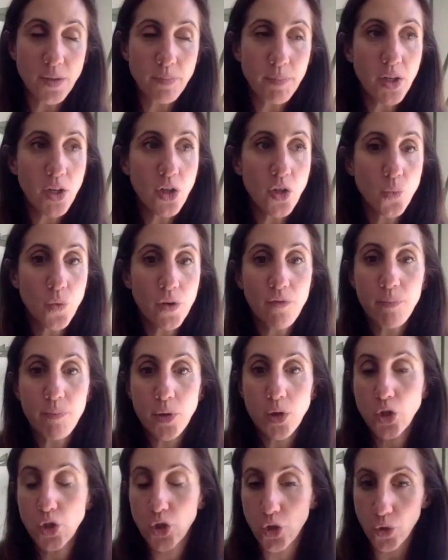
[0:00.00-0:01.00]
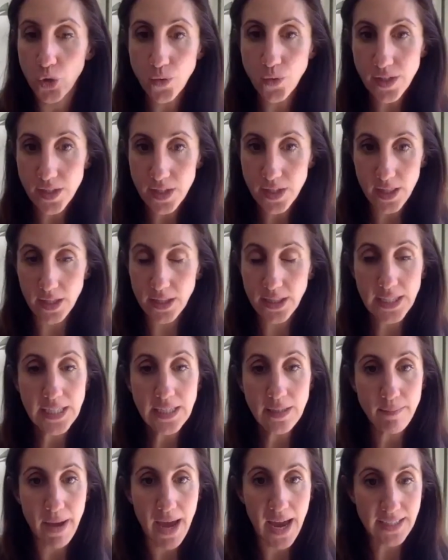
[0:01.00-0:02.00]
Just because we've produced the
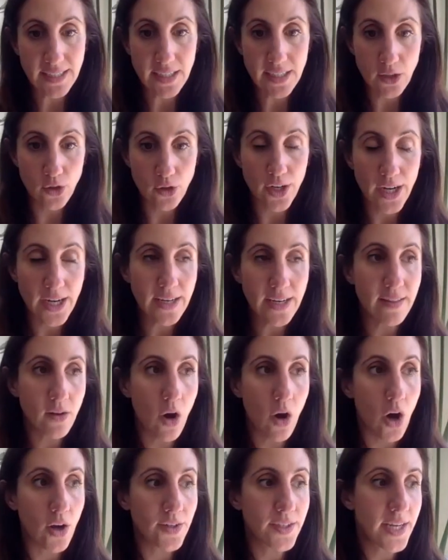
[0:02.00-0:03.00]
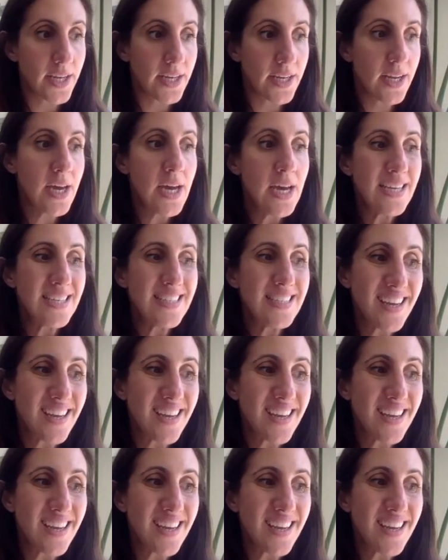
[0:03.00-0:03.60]
lead magnet and created the content